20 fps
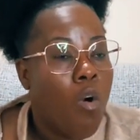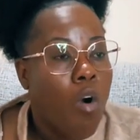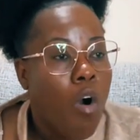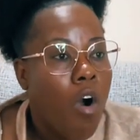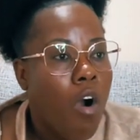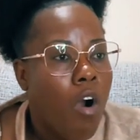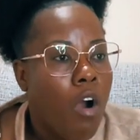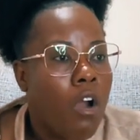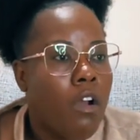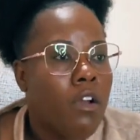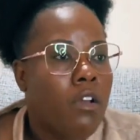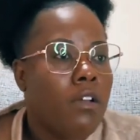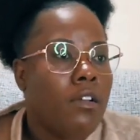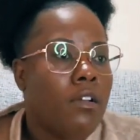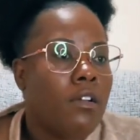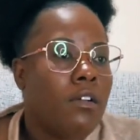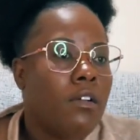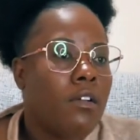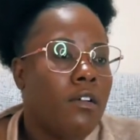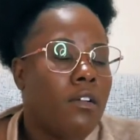or
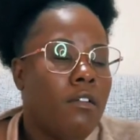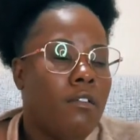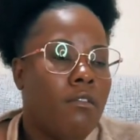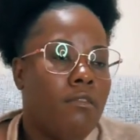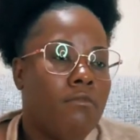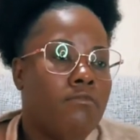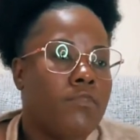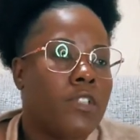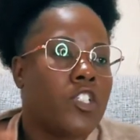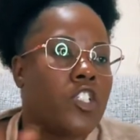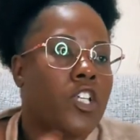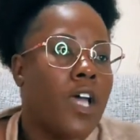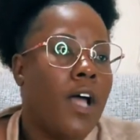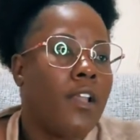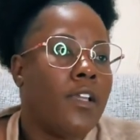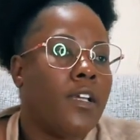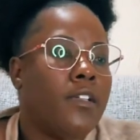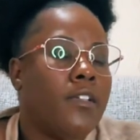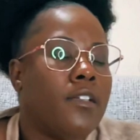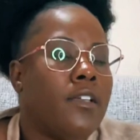the
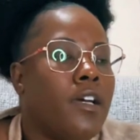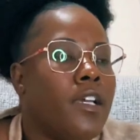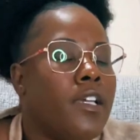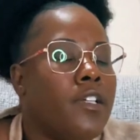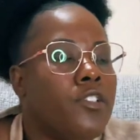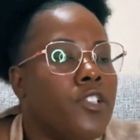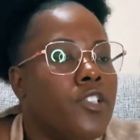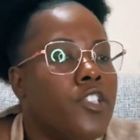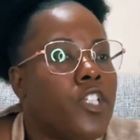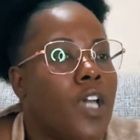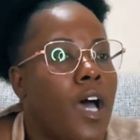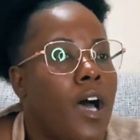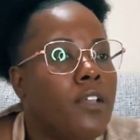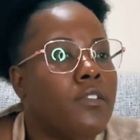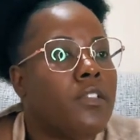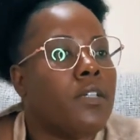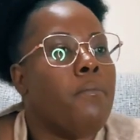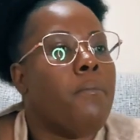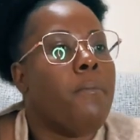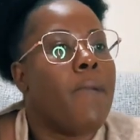child and the, and the
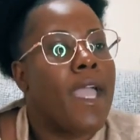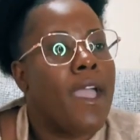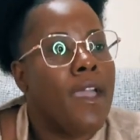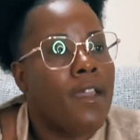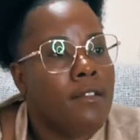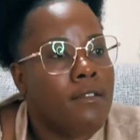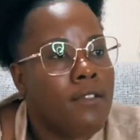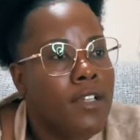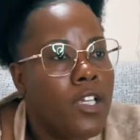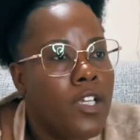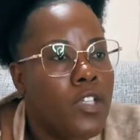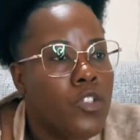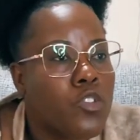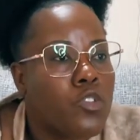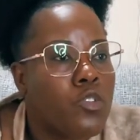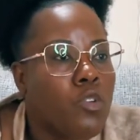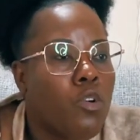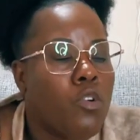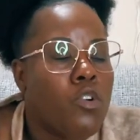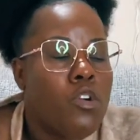child, the man
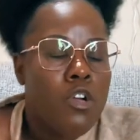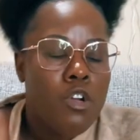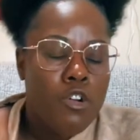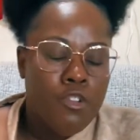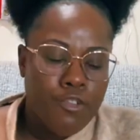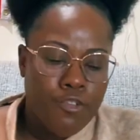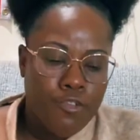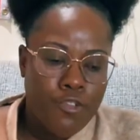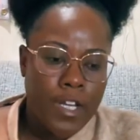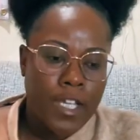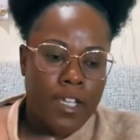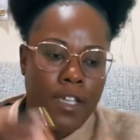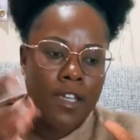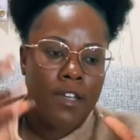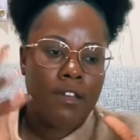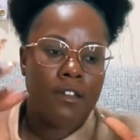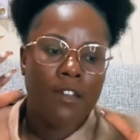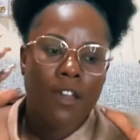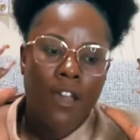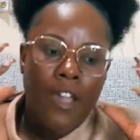is so
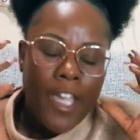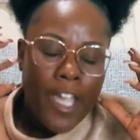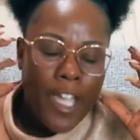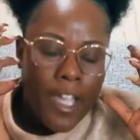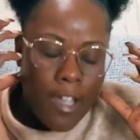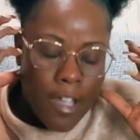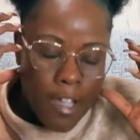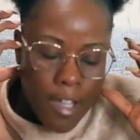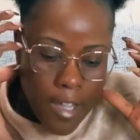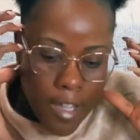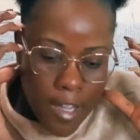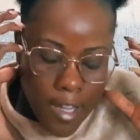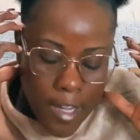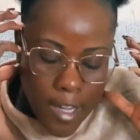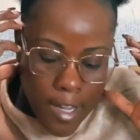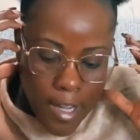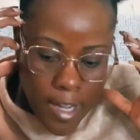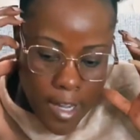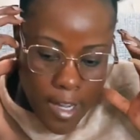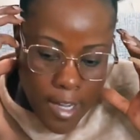freaking
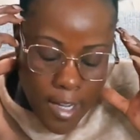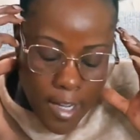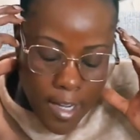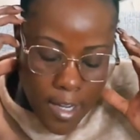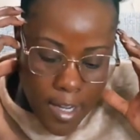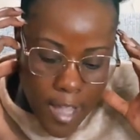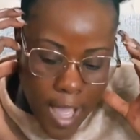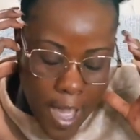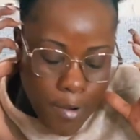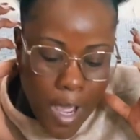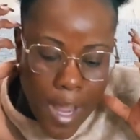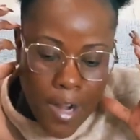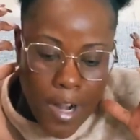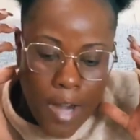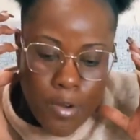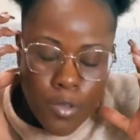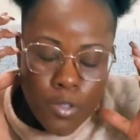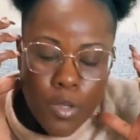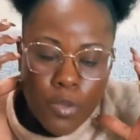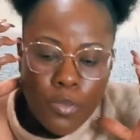
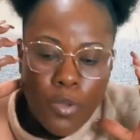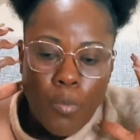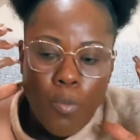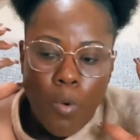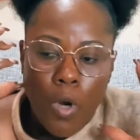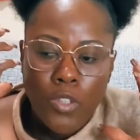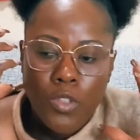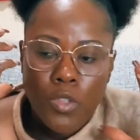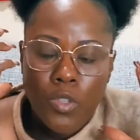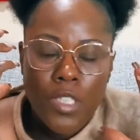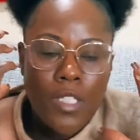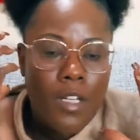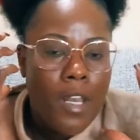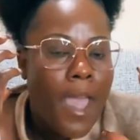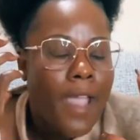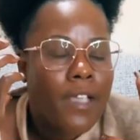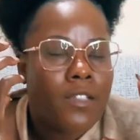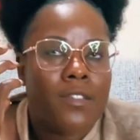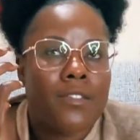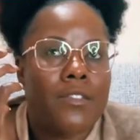I, I don't know the word to,
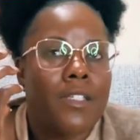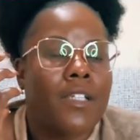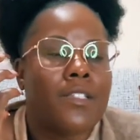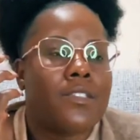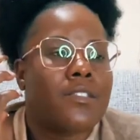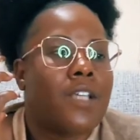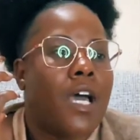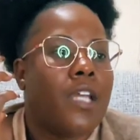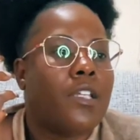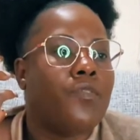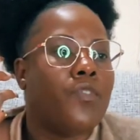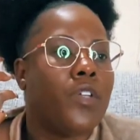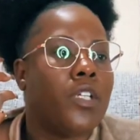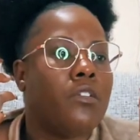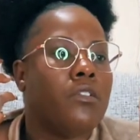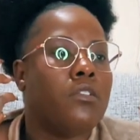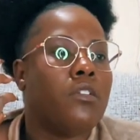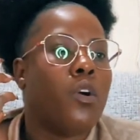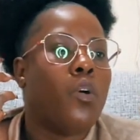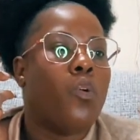like sick is not
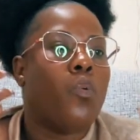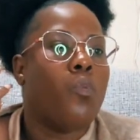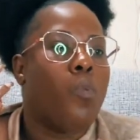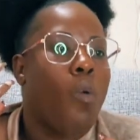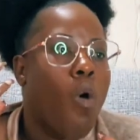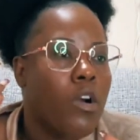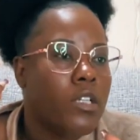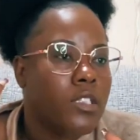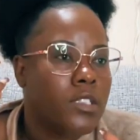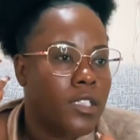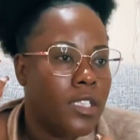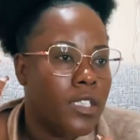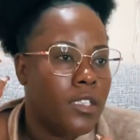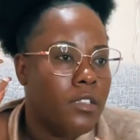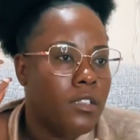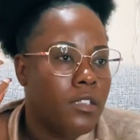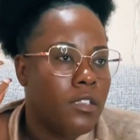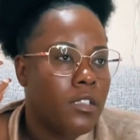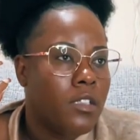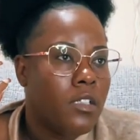even
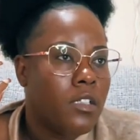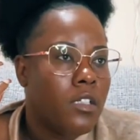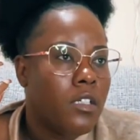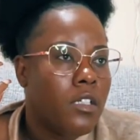warranted